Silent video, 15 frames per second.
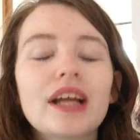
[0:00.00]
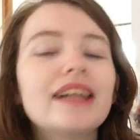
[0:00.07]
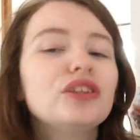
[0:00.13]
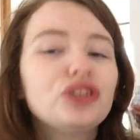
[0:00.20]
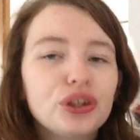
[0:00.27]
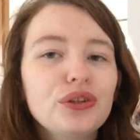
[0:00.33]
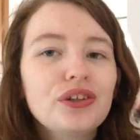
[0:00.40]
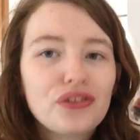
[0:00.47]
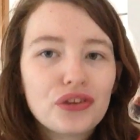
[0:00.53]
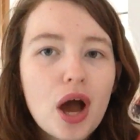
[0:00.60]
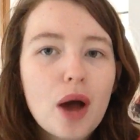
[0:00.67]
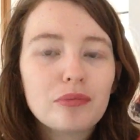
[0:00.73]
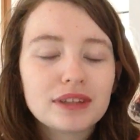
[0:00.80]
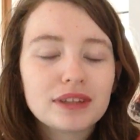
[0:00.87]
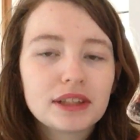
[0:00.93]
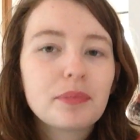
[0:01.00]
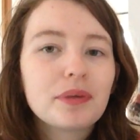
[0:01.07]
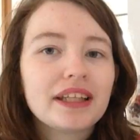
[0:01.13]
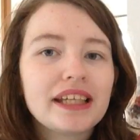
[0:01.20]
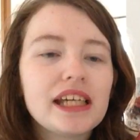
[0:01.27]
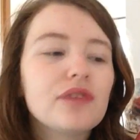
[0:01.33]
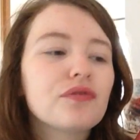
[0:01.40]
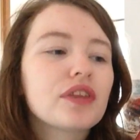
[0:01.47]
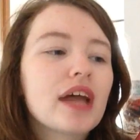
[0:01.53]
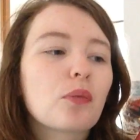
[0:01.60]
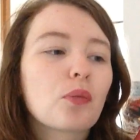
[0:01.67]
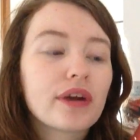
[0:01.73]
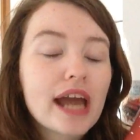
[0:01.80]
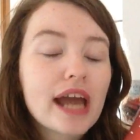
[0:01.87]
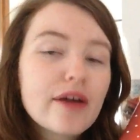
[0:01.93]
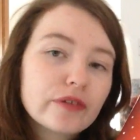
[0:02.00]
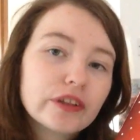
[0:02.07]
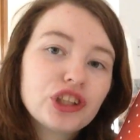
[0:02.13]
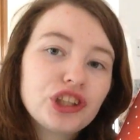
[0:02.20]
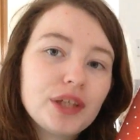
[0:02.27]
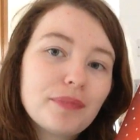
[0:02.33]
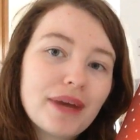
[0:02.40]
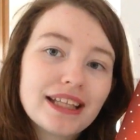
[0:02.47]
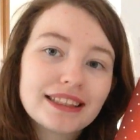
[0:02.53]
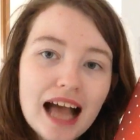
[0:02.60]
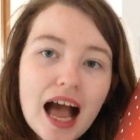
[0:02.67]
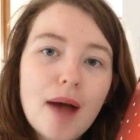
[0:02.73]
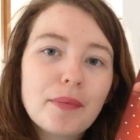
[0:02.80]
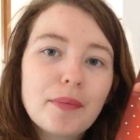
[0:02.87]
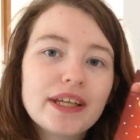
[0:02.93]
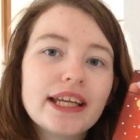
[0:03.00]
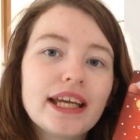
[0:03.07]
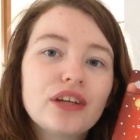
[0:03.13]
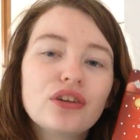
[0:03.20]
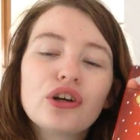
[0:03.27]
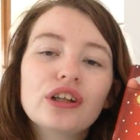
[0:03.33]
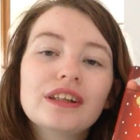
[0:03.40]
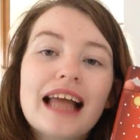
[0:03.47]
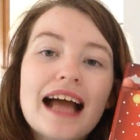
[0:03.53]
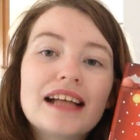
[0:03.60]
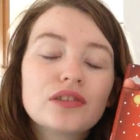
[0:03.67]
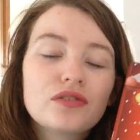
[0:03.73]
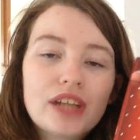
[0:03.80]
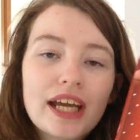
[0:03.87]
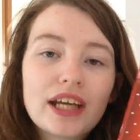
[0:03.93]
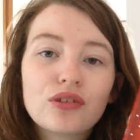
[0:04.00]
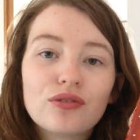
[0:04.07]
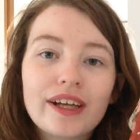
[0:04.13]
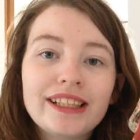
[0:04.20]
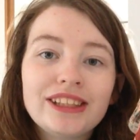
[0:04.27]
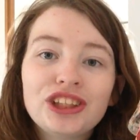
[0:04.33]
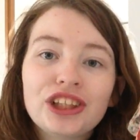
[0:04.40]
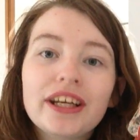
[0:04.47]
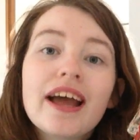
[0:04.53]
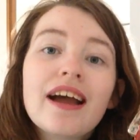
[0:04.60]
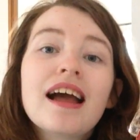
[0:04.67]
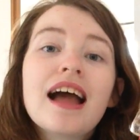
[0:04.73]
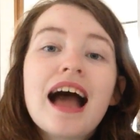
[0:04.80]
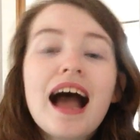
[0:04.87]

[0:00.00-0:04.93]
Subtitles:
And Judith comes to believe that whatever she makes happen in her land of decoration